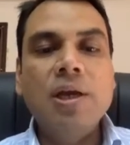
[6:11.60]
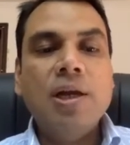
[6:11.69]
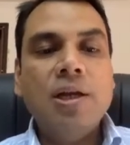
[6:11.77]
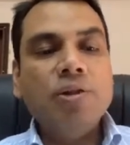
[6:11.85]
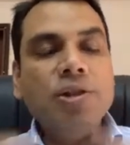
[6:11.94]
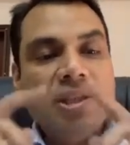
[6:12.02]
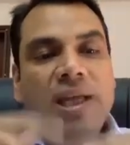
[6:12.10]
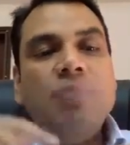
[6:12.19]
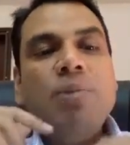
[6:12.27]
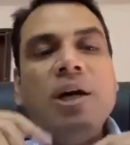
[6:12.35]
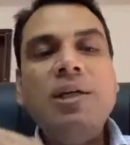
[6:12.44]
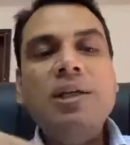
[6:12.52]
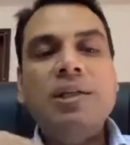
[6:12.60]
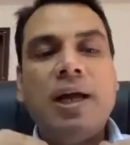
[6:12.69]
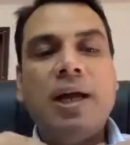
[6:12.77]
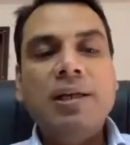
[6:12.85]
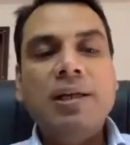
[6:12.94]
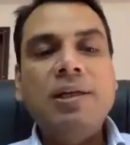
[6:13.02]
Now, the same article,
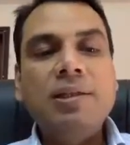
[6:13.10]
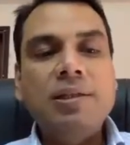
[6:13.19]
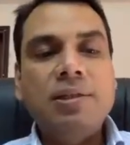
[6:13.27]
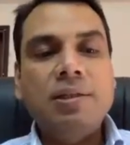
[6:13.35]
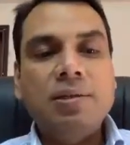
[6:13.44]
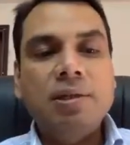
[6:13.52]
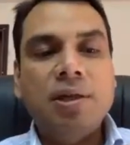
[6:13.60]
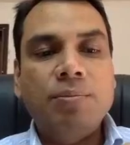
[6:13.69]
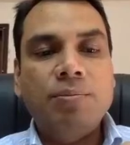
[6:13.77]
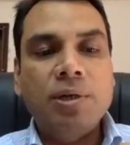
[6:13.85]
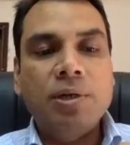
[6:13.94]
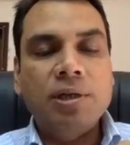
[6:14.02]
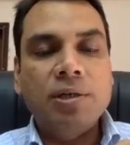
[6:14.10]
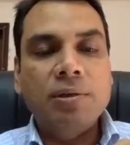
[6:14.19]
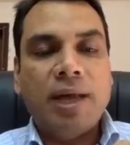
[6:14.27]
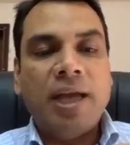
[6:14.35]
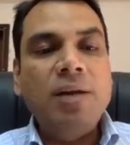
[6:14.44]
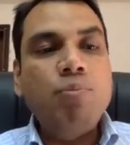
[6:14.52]
Article
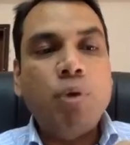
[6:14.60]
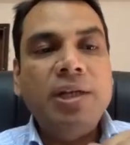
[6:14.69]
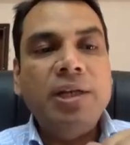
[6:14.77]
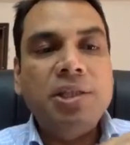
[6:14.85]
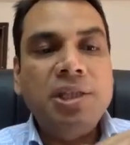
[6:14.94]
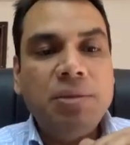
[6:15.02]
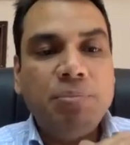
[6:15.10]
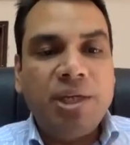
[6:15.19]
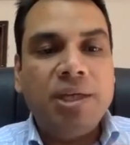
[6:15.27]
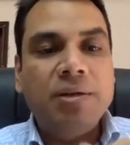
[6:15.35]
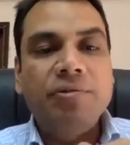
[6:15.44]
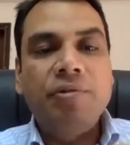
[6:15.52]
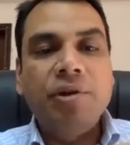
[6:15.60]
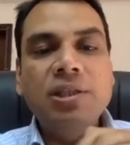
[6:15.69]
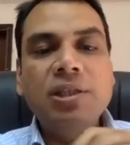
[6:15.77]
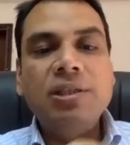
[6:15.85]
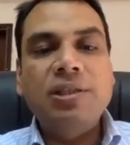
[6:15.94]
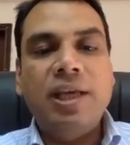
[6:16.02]
9.3b,
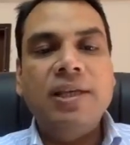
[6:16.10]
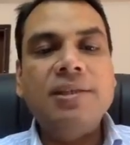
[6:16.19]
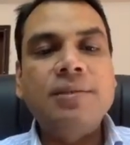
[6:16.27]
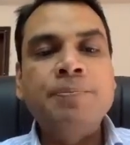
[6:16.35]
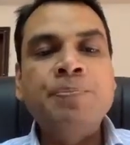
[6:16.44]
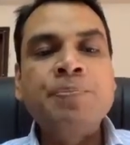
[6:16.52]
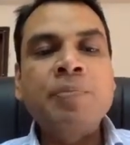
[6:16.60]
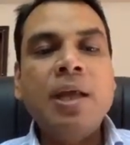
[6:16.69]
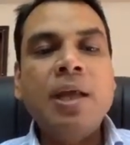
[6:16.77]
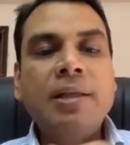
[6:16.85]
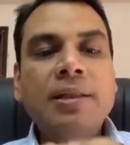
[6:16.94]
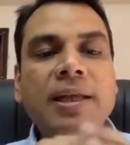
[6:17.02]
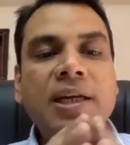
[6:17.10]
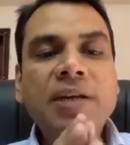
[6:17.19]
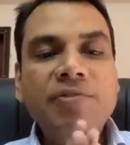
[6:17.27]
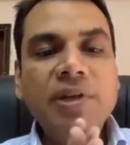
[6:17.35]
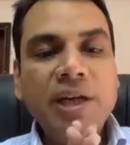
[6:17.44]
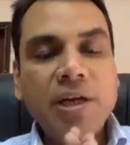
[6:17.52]
further says that
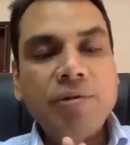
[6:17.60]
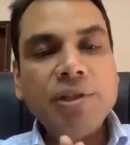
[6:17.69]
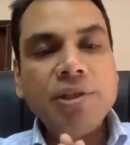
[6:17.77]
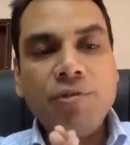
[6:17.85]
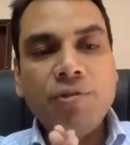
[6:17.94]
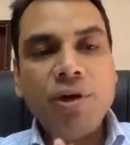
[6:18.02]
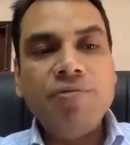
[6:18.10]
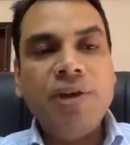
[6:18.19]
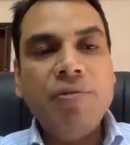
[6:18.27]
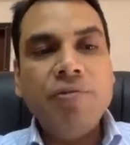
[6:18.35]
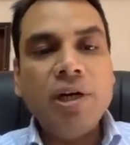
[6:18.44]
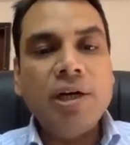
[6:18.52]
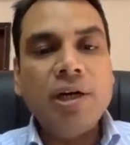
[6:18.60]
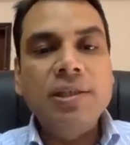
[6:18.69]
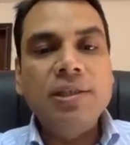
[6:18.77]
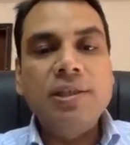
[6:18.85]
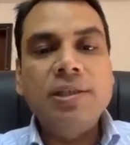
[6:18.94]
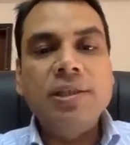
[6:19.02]
if the request for a waiver
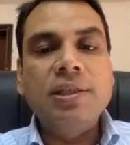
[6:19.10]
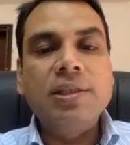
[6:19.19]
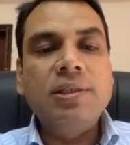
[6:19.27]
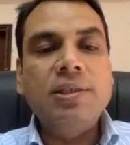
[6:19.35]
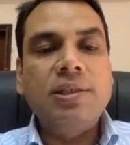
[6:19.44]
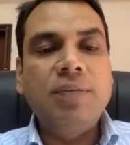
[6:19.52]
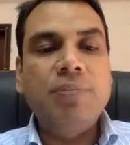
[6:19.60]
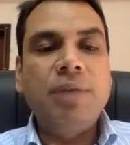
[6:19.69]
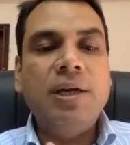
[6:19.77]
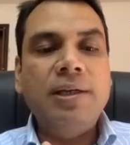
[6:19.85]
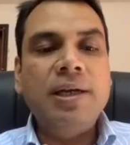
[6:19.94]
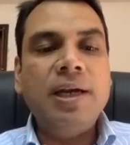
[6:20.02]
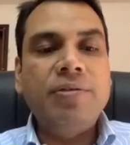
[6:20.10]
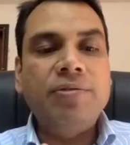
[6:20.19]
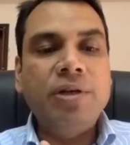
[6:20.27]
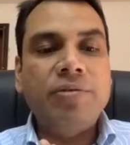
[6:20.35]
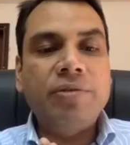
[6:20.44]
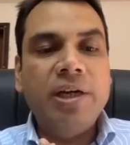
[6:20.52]
concerns the
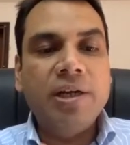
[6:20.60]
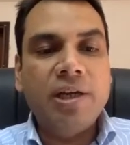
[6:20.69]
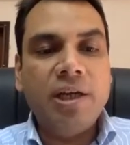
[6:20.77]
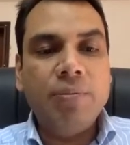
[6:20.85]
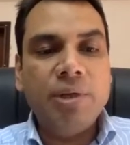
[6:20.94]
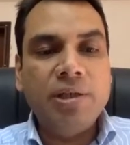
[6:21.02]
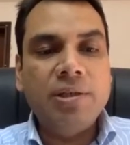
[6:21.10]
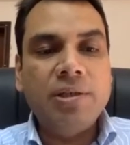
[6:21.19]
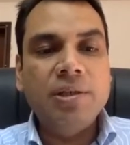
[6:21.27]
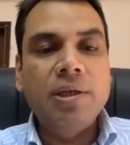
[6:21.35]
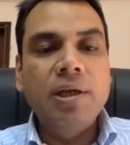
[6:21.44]
multilateral trade agreement